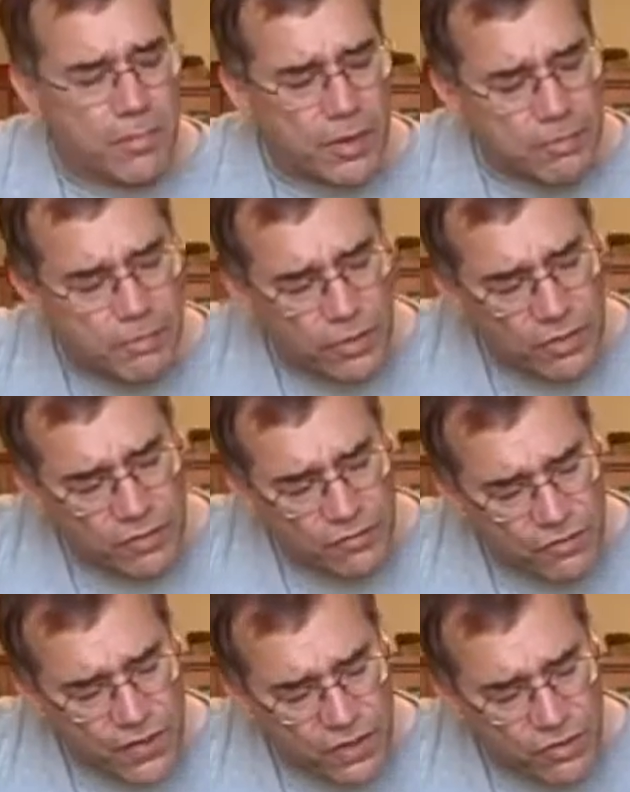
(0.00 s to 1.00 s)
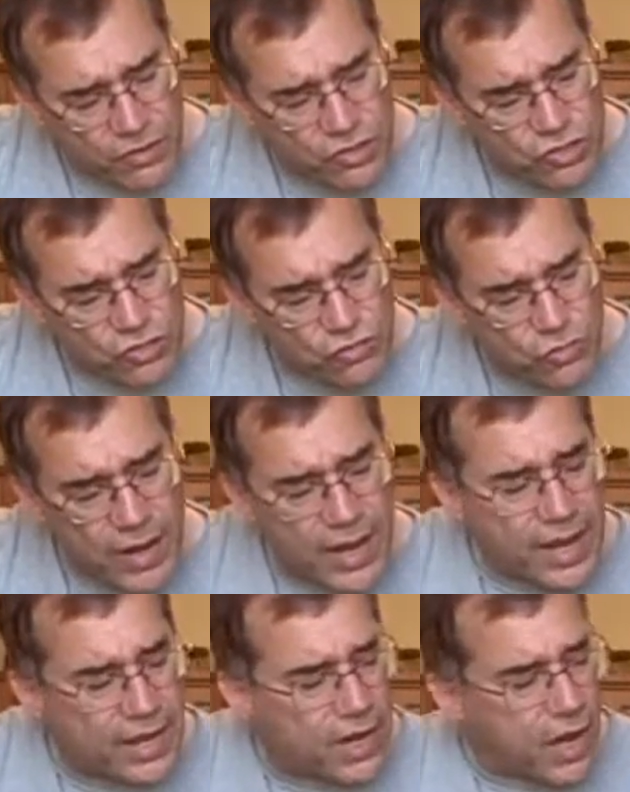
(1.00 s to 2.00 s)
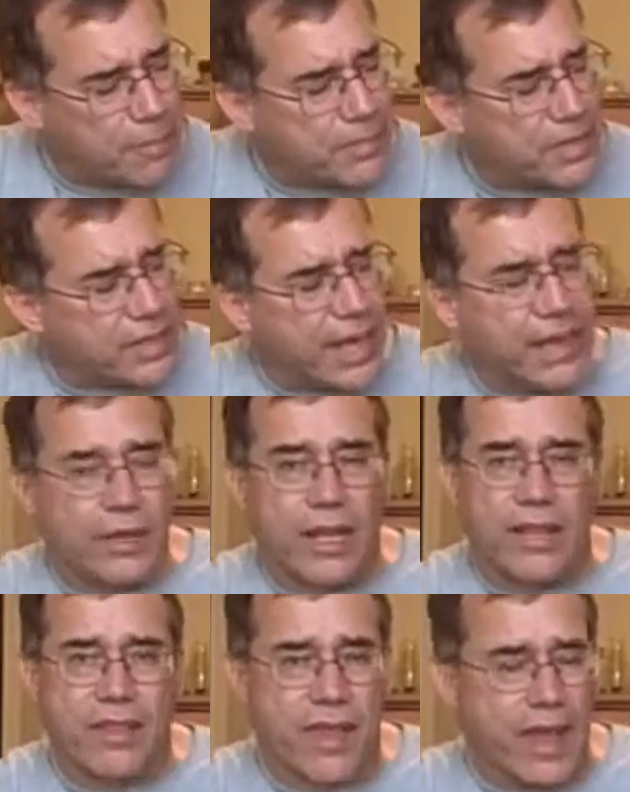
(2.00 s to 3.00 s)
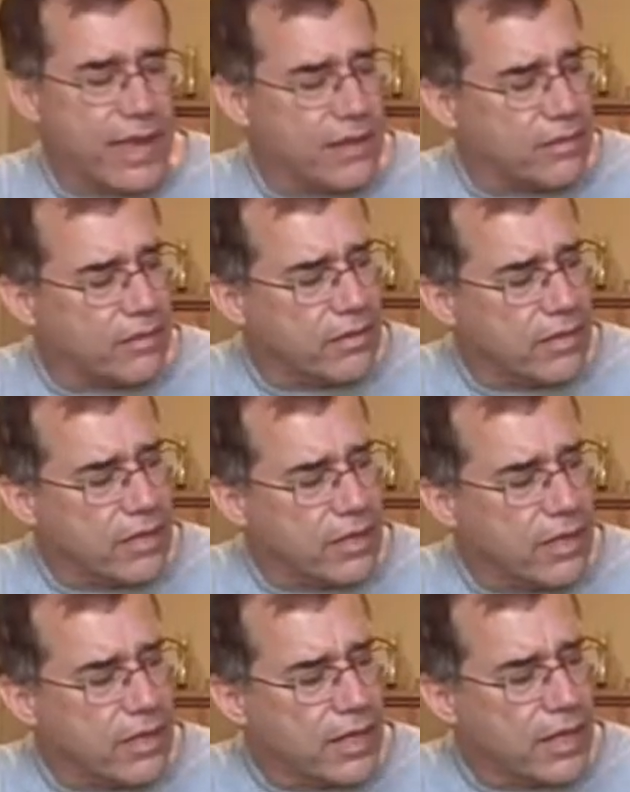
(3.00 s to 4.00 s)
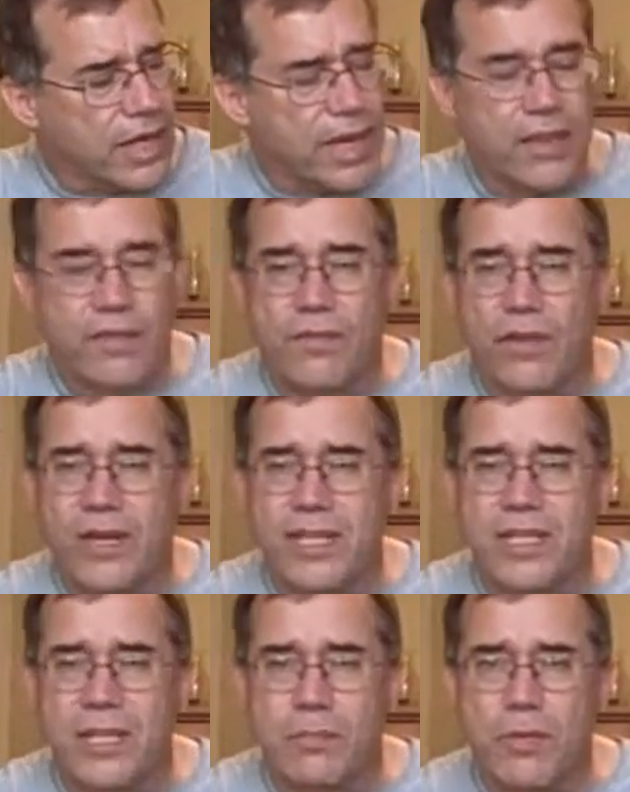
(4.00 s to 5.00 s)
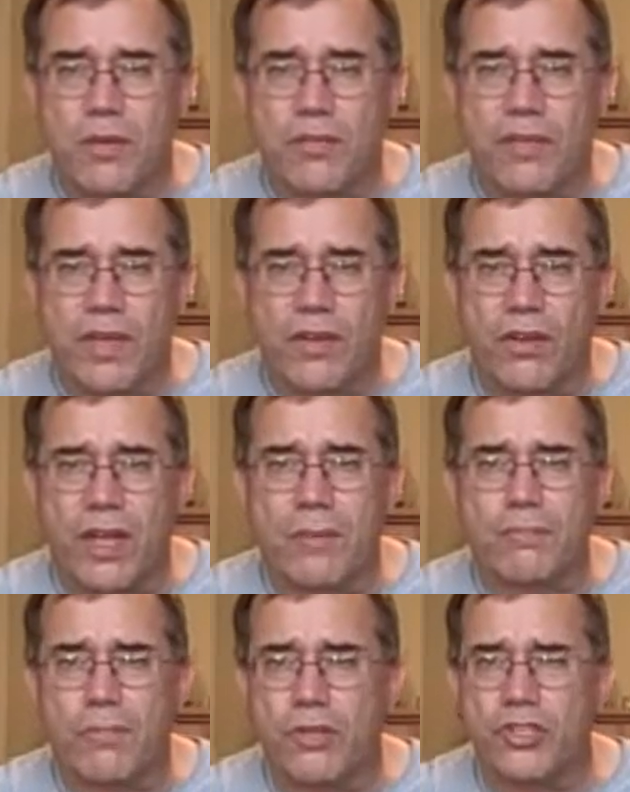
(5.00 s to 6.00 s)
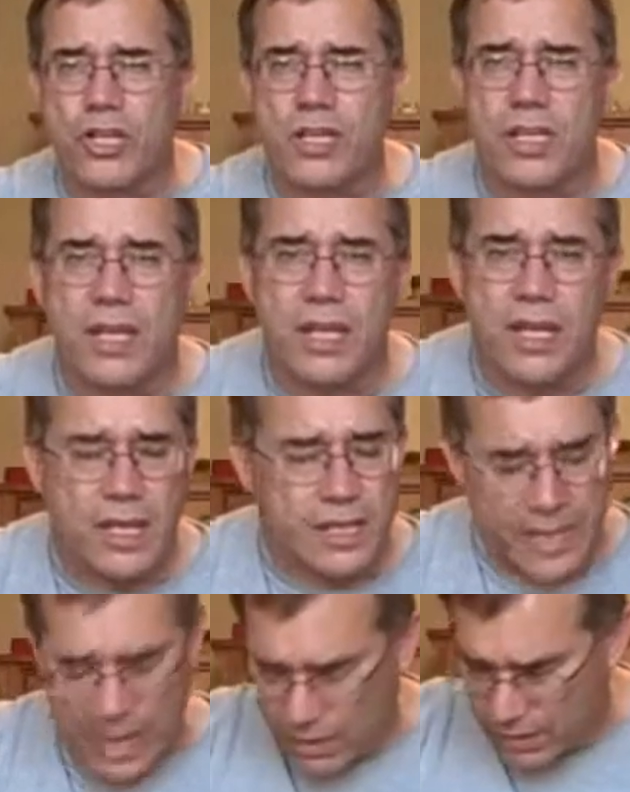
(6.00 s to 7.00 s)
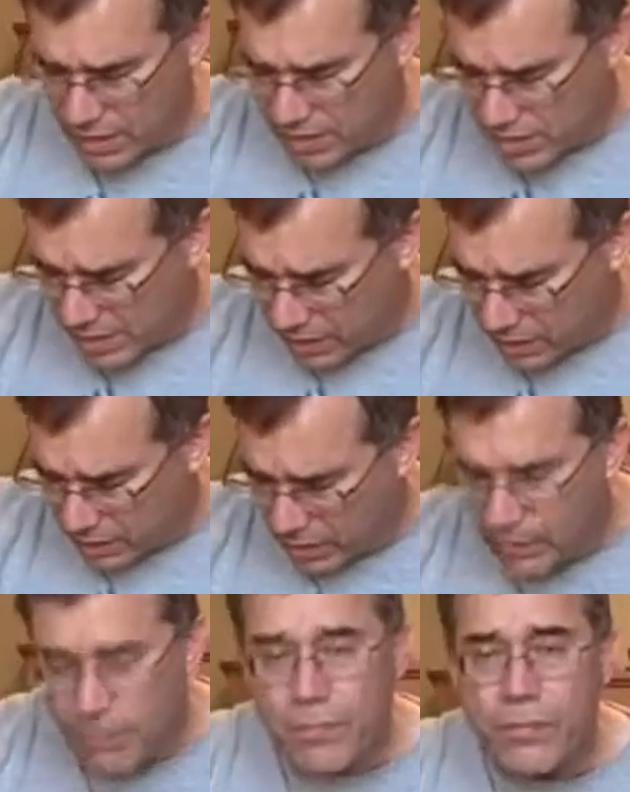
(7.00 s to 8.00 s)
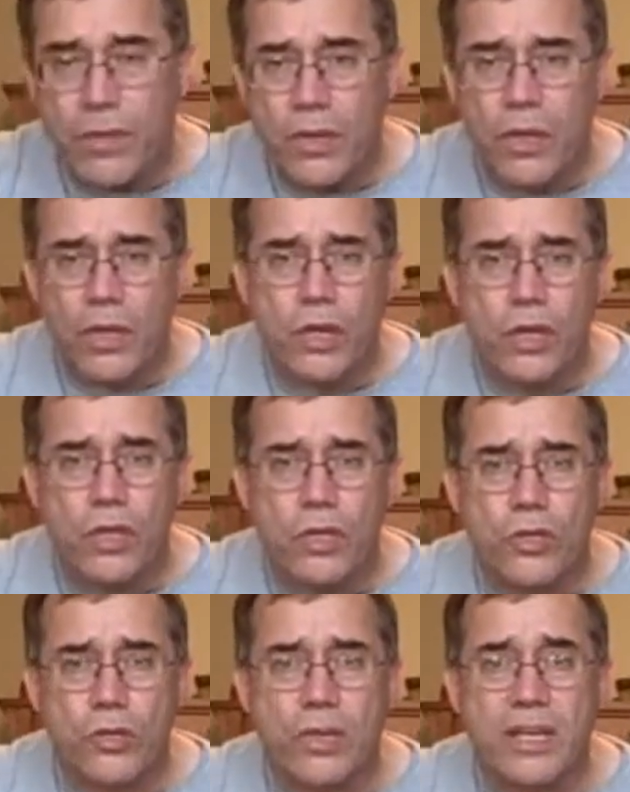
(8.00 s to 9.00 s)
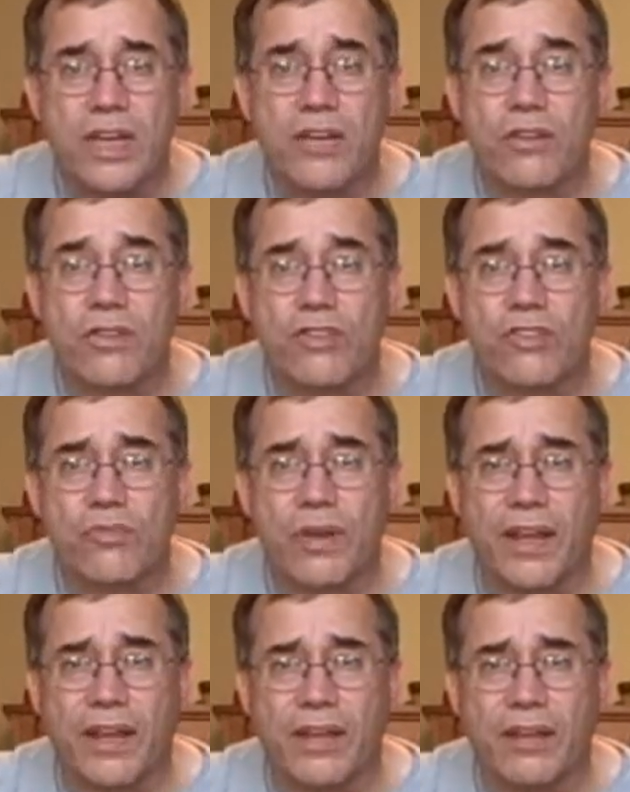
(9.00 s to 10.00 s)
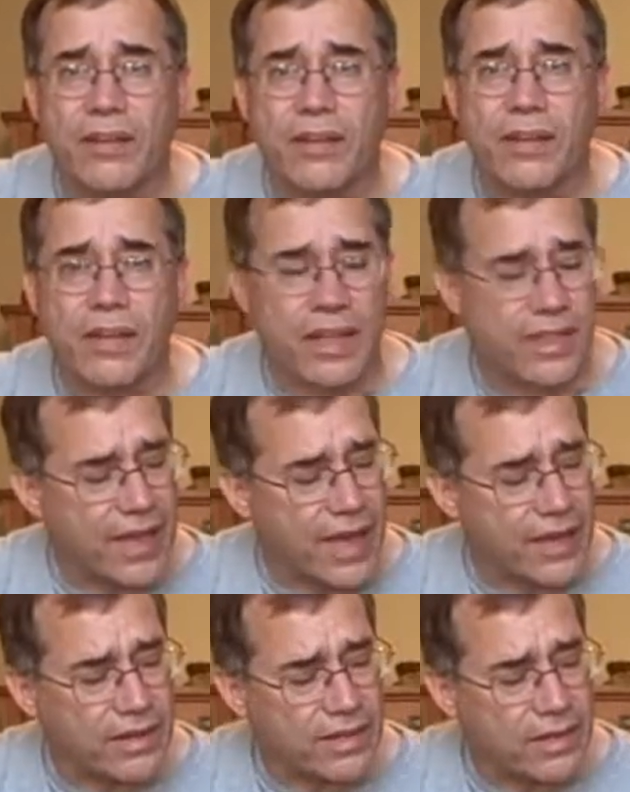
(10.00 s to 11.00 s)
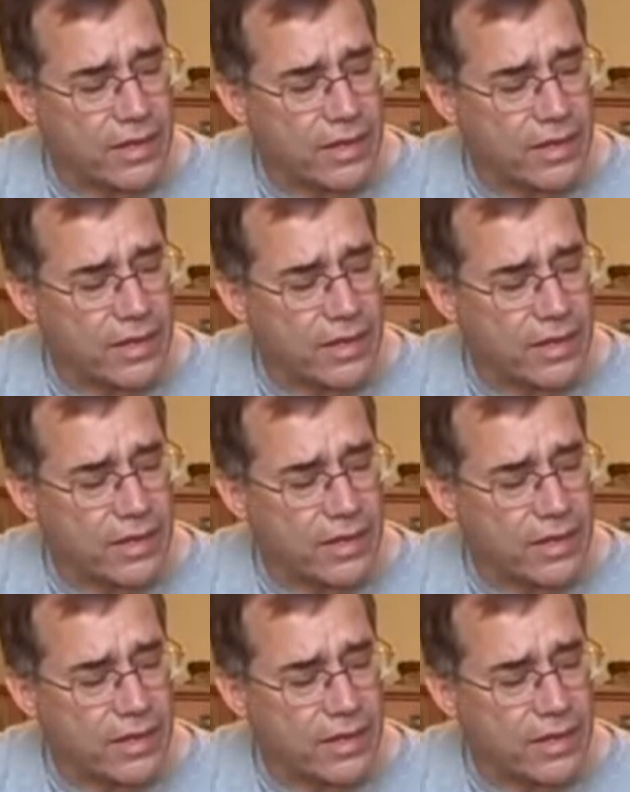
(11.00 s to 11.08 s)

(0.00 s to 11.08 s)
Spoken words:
But put the finger straight up and down like that, and the very tip of your finger, and push it down until you can hear the string like that.